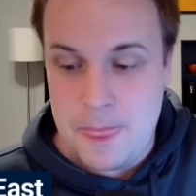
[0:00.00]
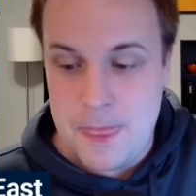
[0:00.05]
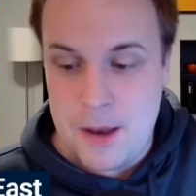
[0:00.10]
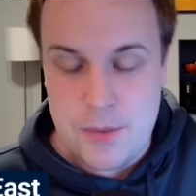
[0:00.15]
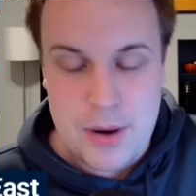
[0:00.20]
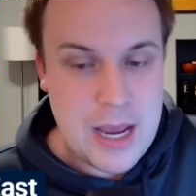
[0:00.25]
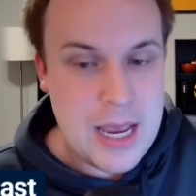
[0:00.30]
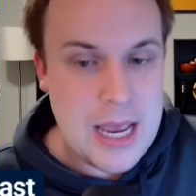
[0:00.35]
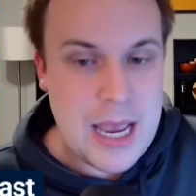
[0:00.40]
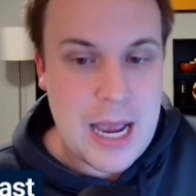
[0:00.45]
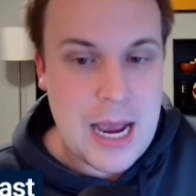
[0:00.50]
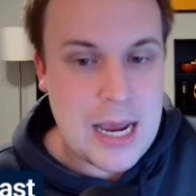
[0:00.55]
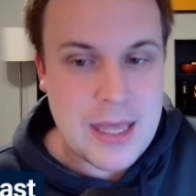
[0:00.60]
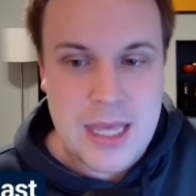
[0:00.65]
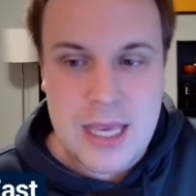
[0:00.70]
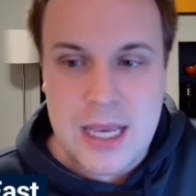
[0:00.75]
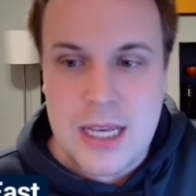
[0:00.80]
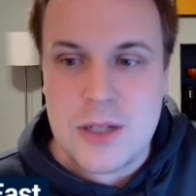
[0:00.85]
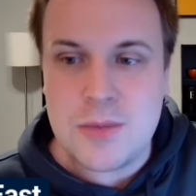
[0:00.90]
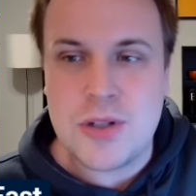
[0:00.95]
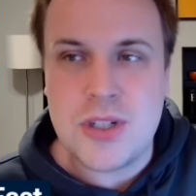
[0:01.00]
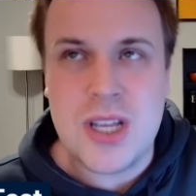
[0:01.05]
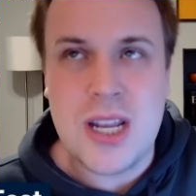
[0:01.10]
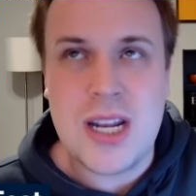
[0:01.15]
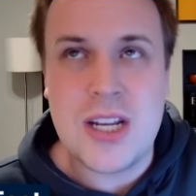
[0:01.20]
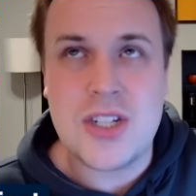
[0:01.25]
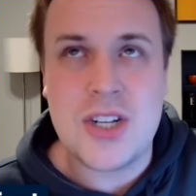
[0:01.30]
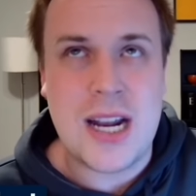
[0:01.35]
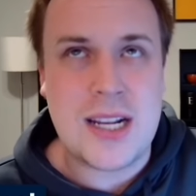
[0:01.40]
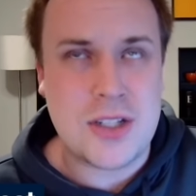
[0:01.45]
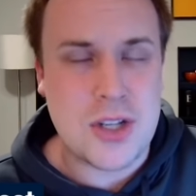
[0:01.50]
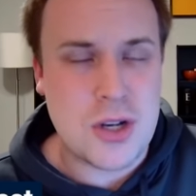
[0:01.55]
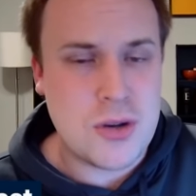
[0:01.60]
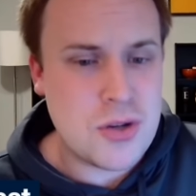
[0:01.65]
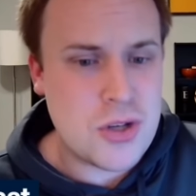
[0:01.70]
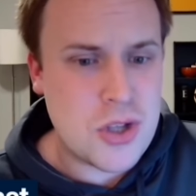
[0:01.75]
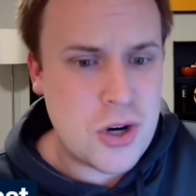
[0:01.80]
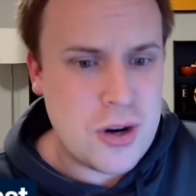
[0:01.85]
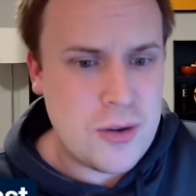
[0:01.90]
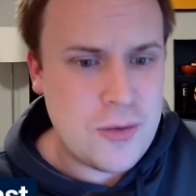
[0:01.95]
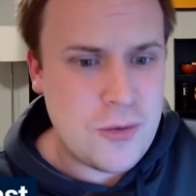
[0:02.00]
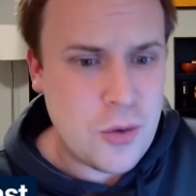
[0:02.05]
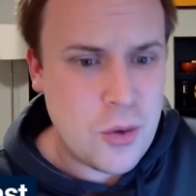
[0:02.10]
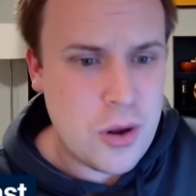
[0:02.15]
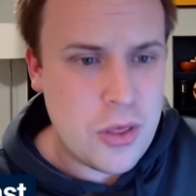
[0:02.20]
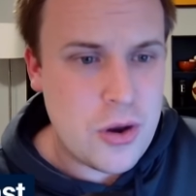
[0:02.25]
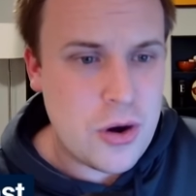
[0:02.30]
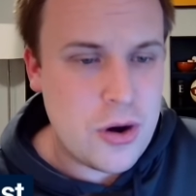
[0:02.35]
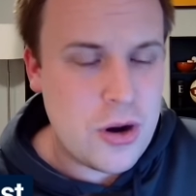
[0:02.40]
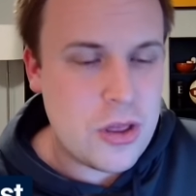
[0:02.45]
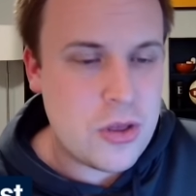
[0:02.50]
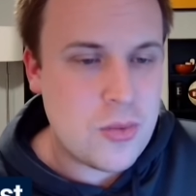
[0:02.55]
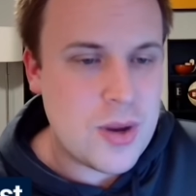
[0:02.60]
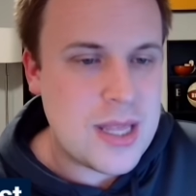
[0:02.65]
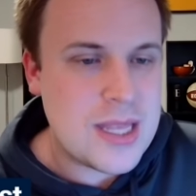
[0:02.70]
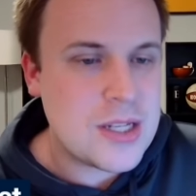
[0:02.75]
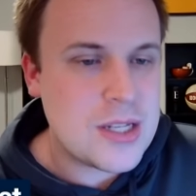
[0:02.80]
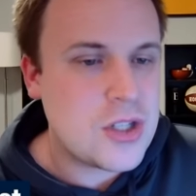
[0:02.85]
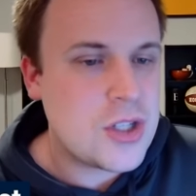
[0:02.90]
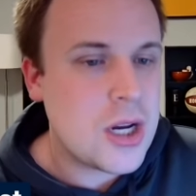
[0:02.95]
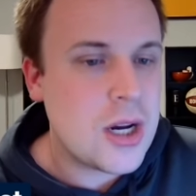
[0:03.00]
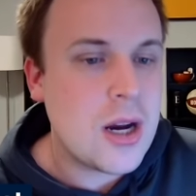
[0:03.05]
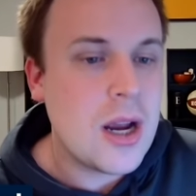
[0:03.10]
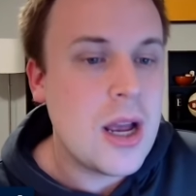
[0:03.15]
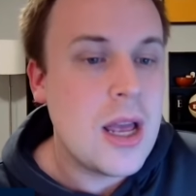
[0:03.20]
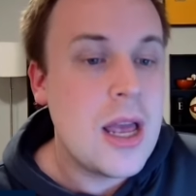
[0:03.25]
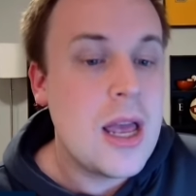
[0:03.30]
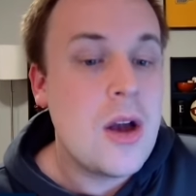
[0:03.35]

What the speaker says: Right, I think his percentage got as low as 34, 33 this year.